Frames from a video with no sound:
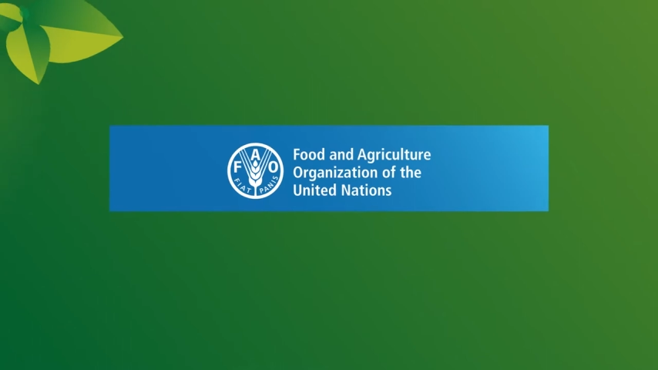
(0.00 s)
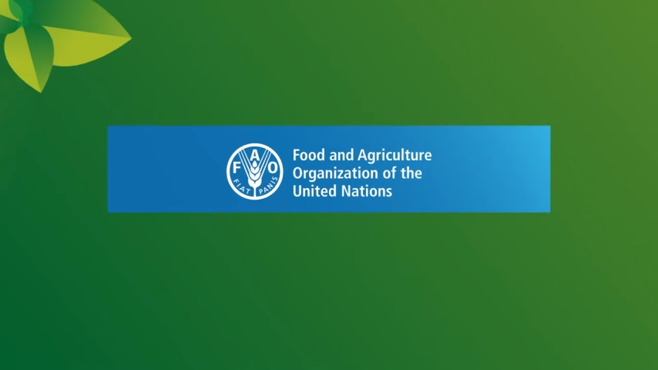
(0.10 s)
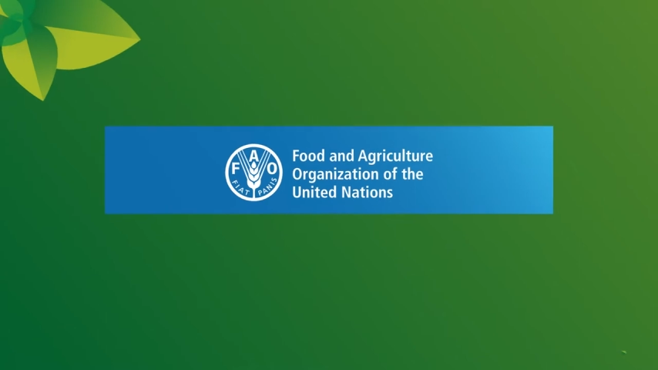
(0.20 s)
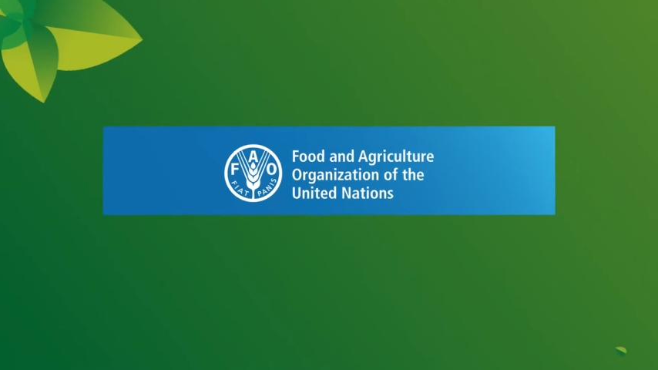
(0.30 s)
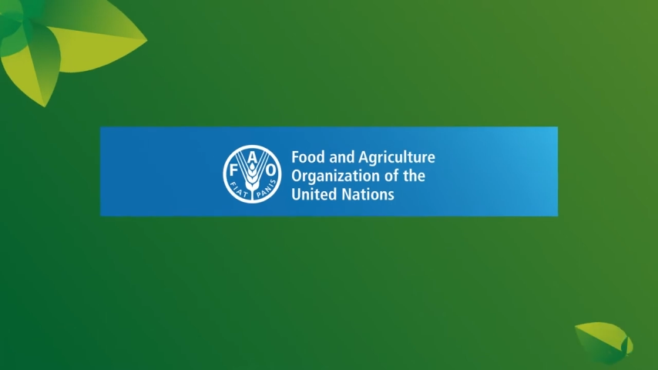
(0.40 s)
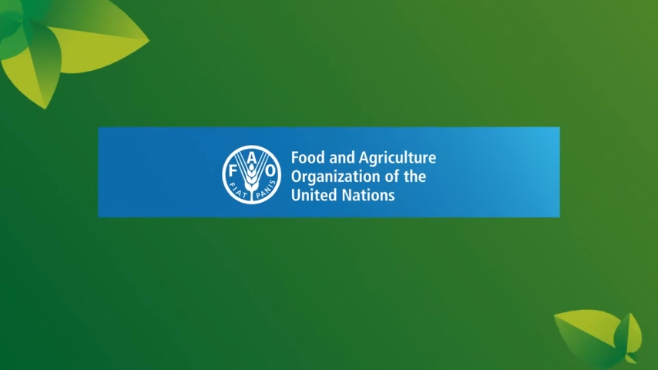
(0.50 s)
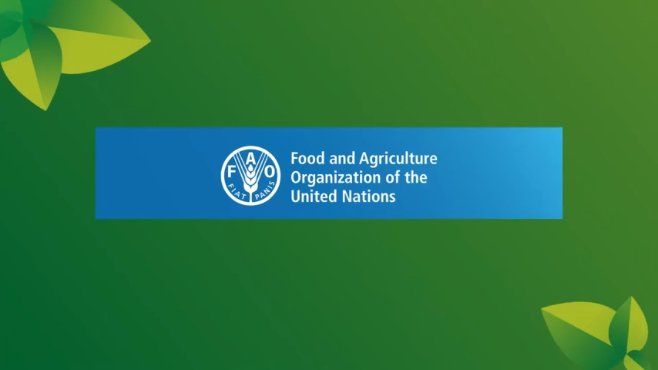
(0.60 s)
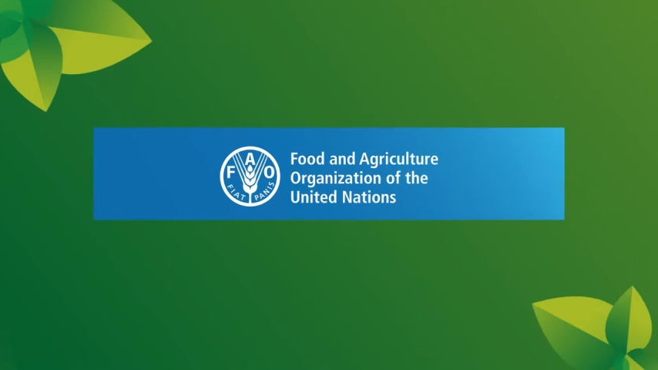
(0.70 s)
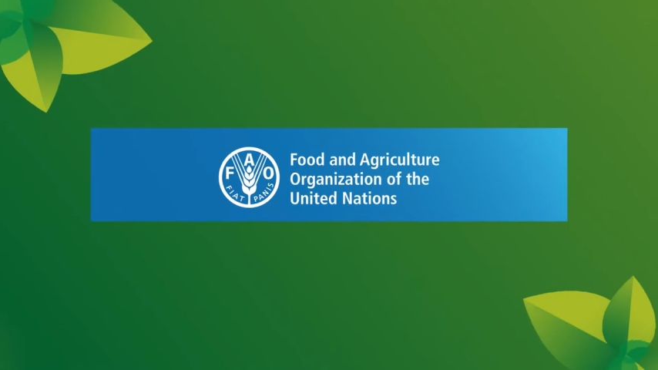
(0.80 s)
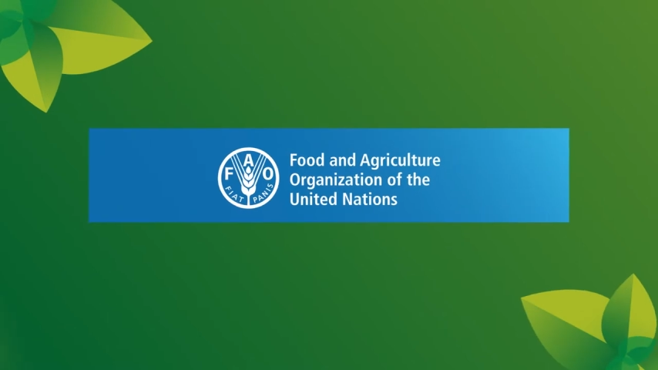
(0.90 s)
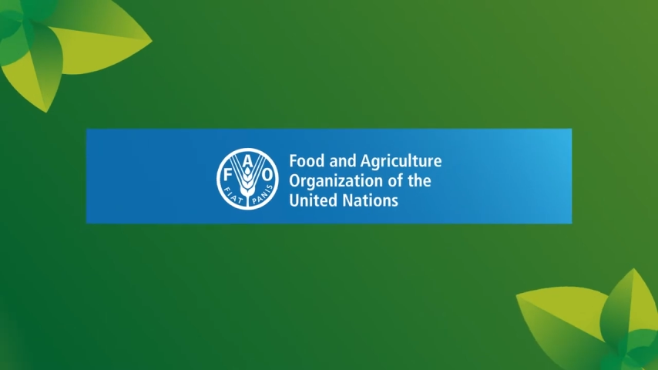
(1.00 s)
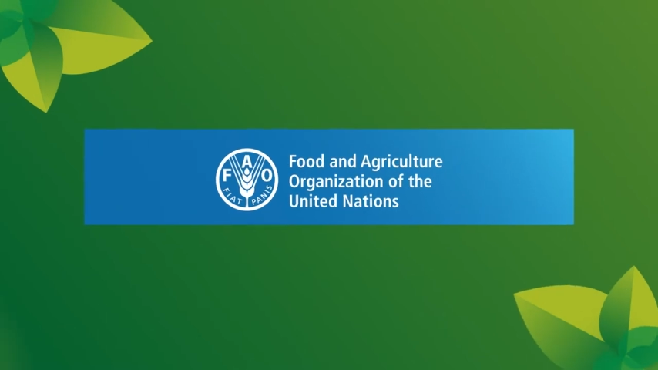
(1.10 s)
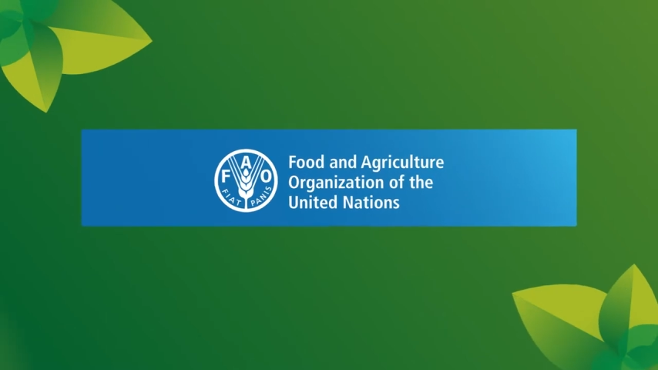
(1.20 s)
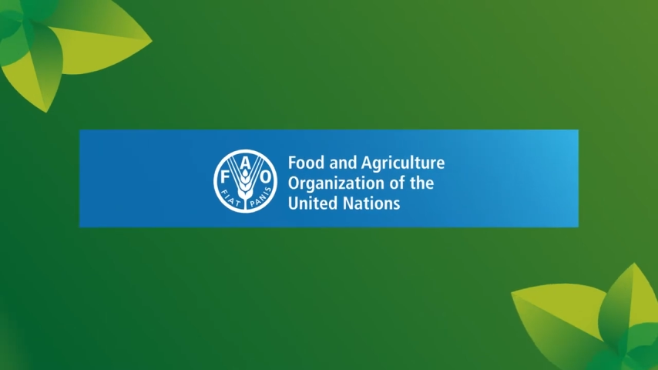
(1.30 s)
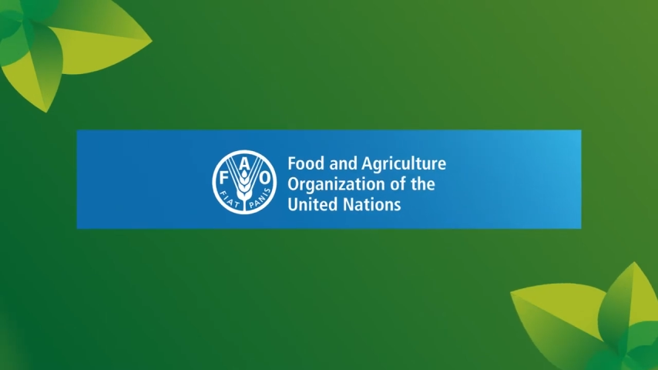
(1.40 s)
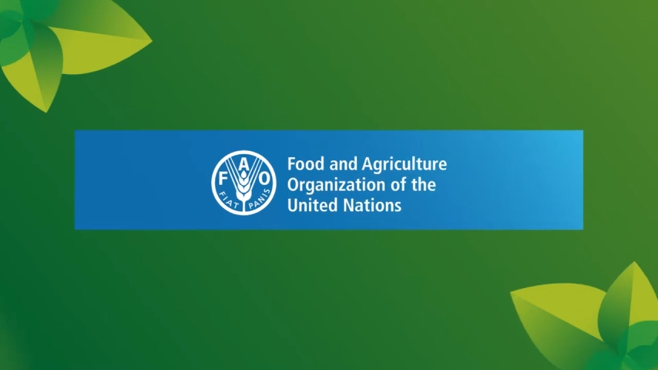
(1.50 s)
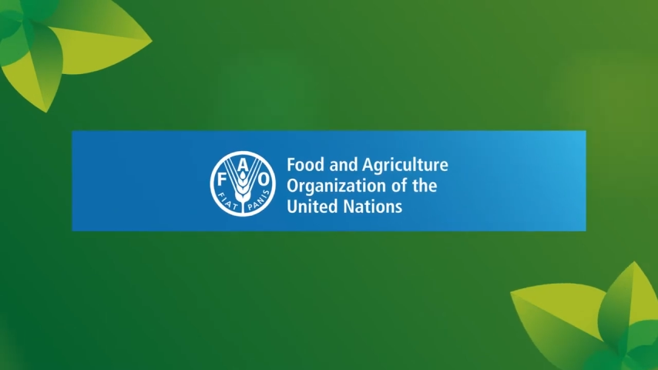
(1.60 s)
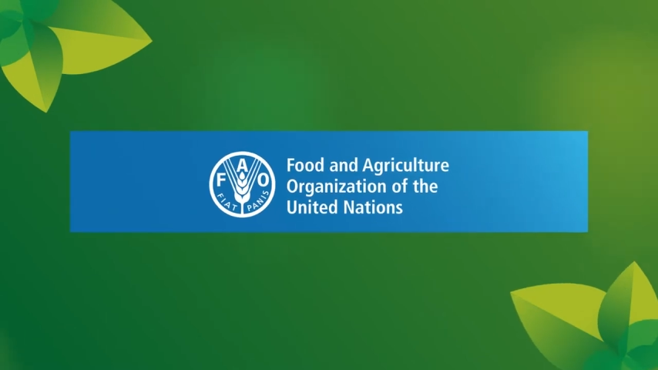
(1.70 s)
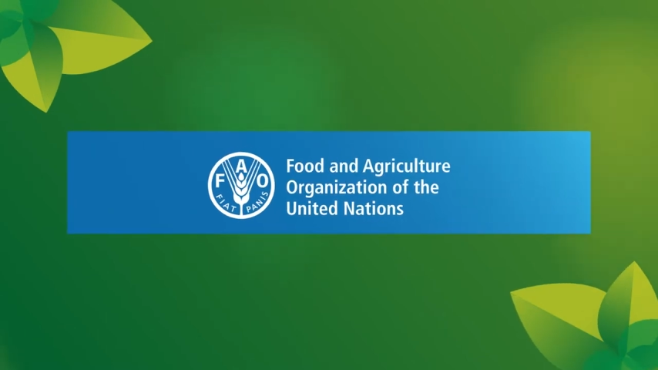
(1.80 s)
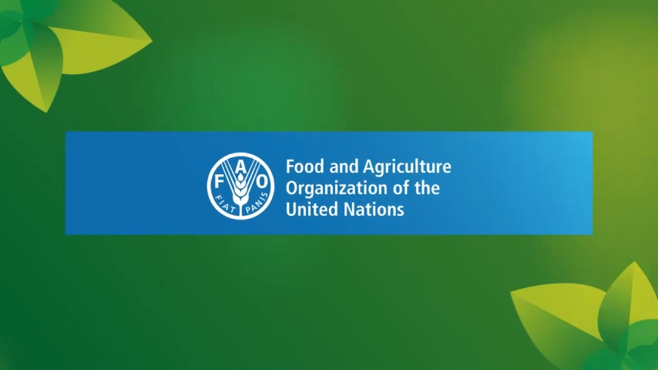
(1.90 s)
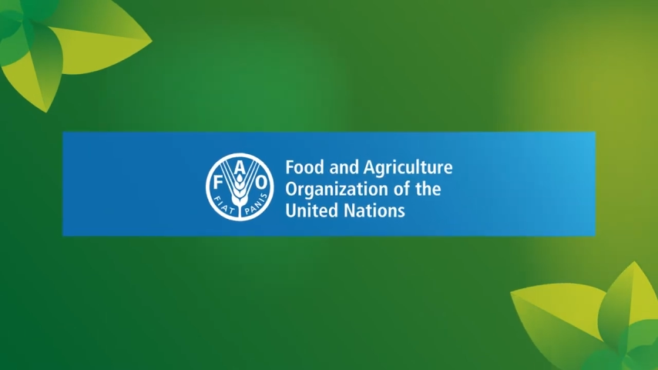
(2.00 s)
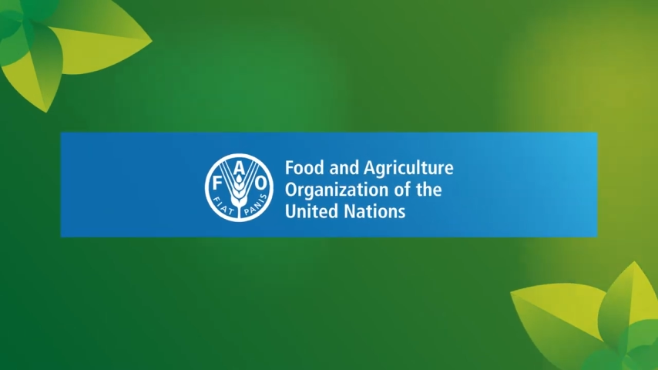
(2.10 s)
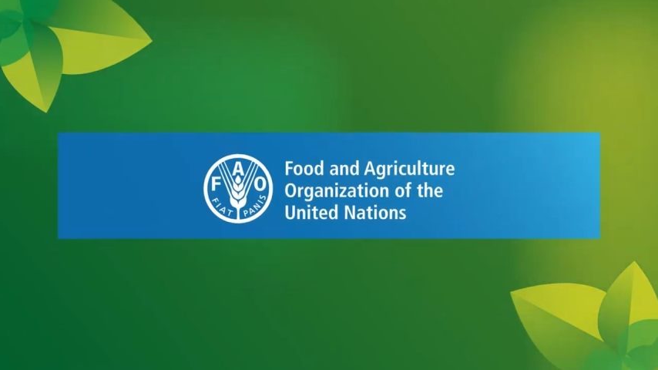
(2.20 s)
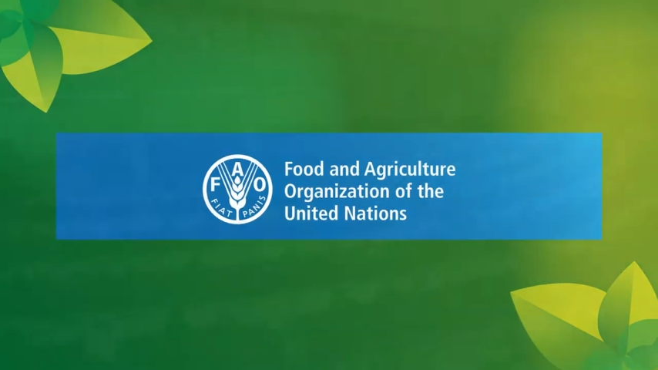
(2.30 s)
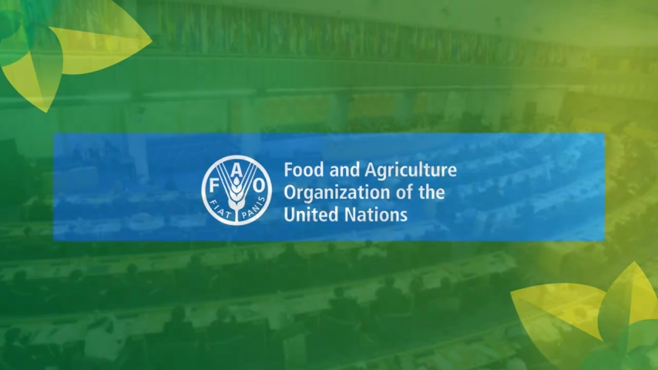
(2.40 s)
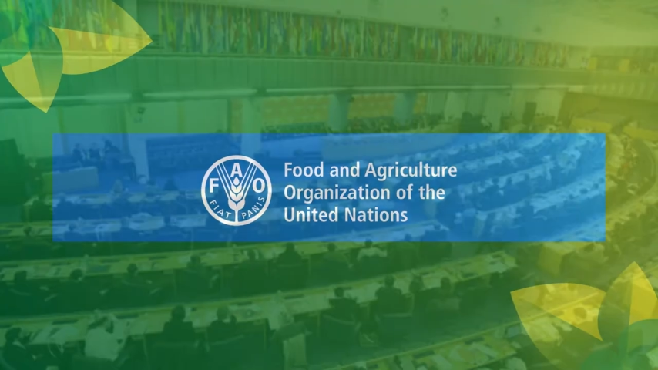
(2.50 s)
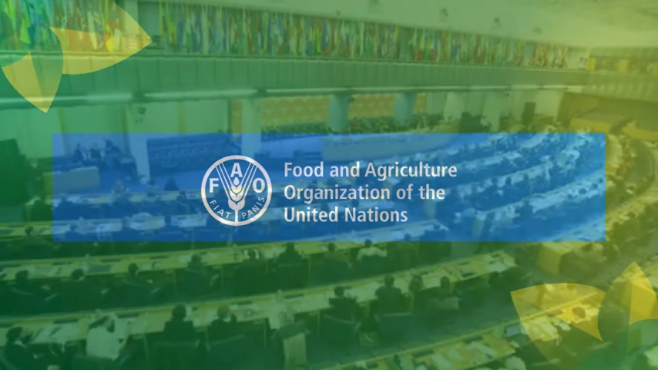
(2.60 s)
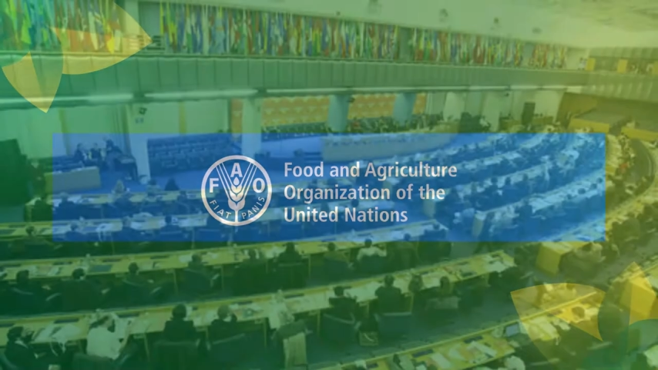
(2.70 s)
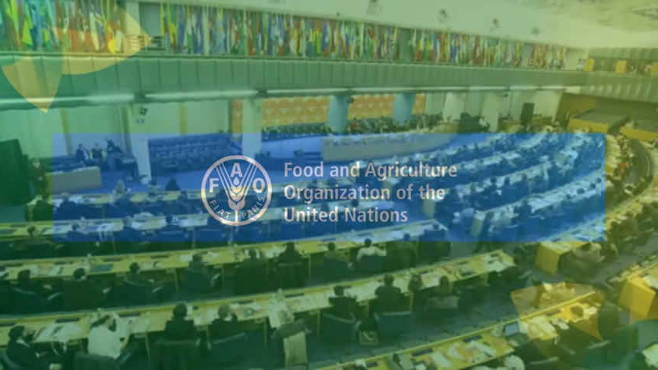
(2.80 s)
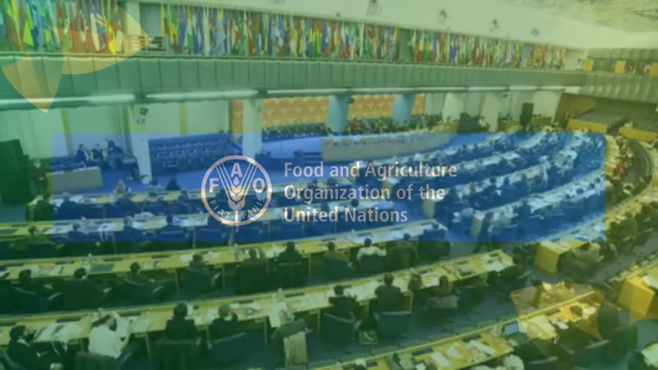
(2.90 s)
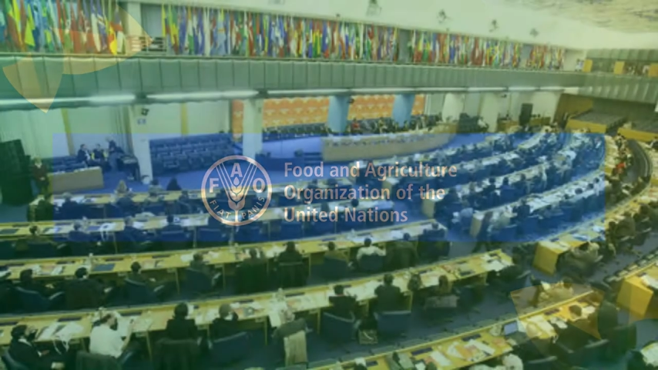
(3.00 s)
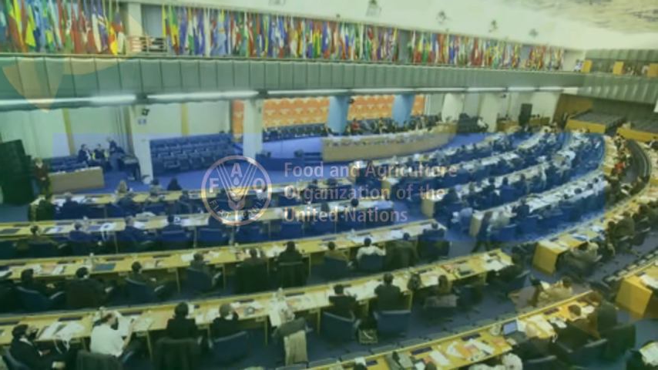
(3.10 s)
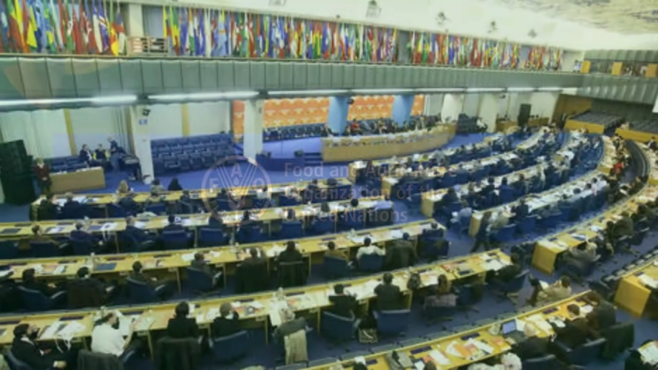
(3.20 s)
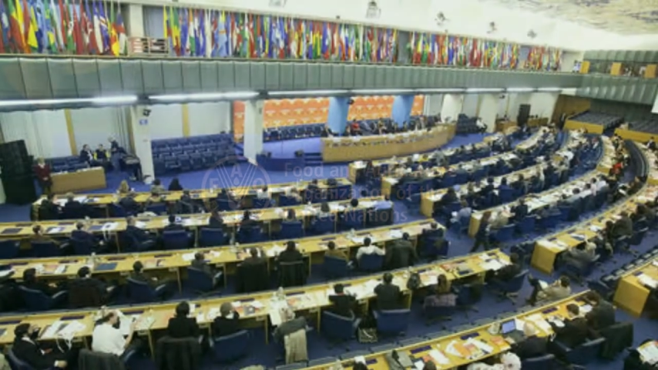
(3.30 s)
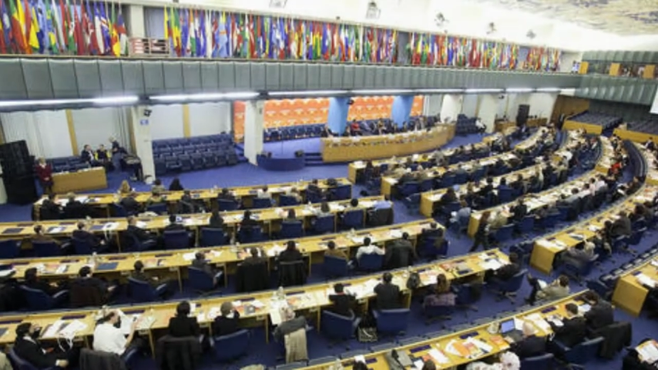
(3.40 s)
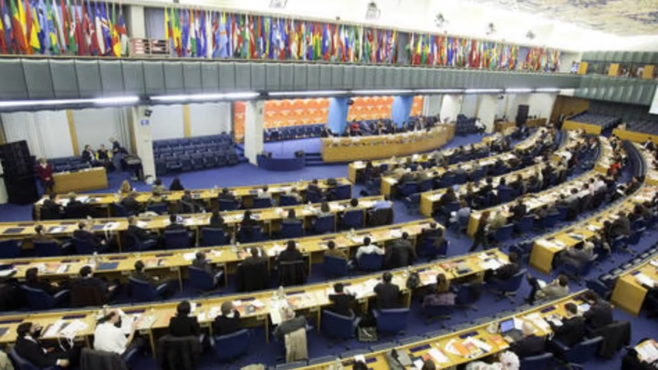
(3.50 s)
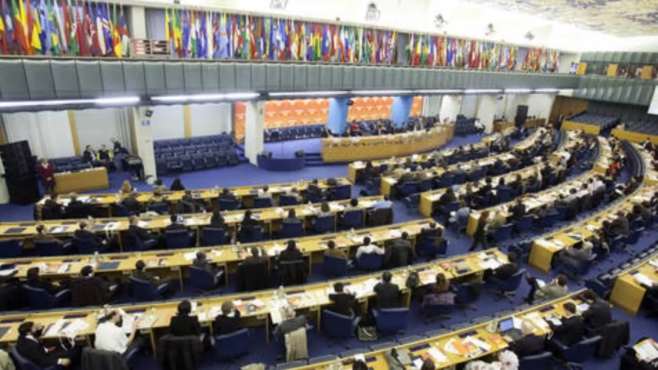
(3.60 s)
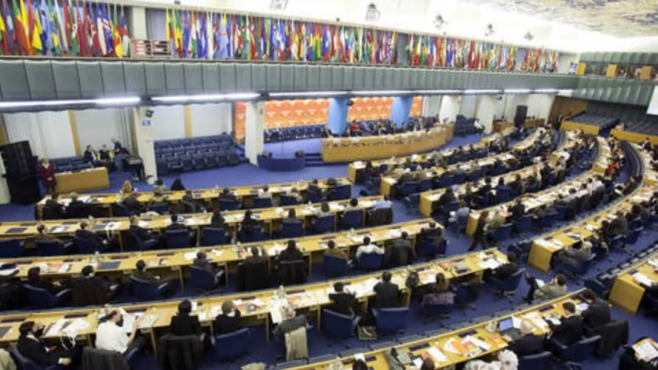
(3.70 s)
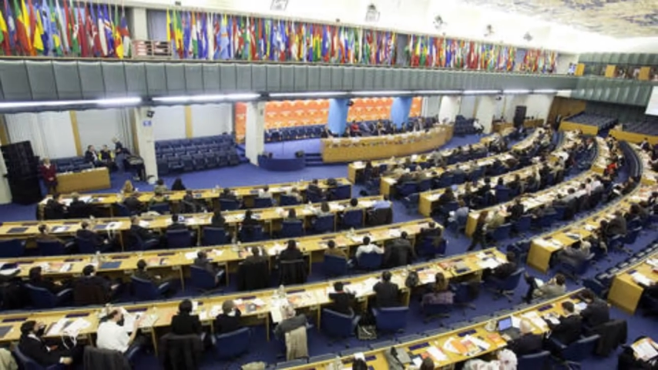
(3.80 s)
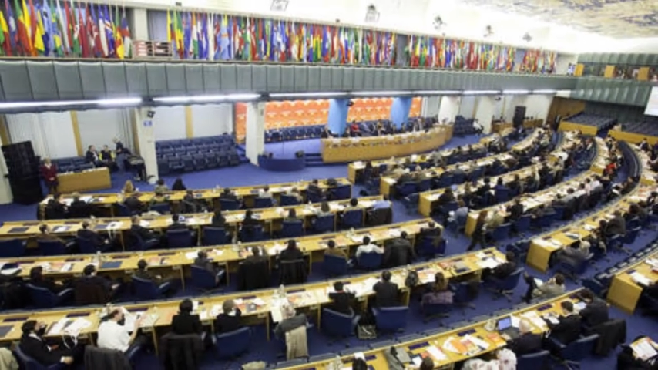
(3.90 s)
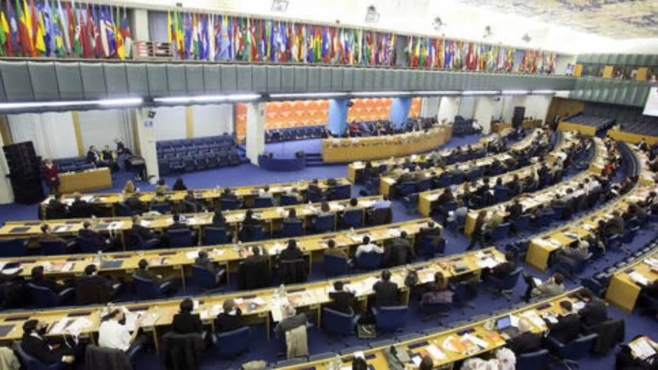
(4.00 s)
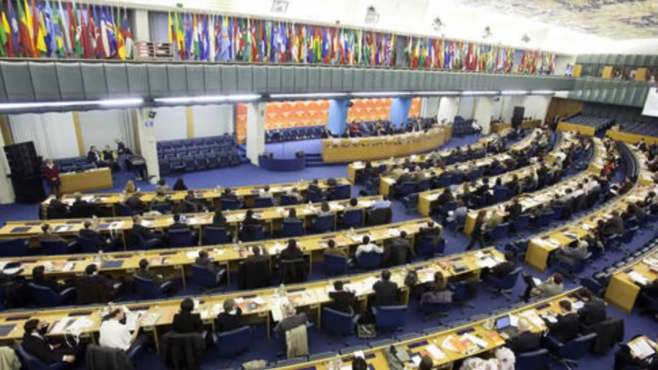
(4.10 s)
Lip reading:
Nobody's mouth can be seen.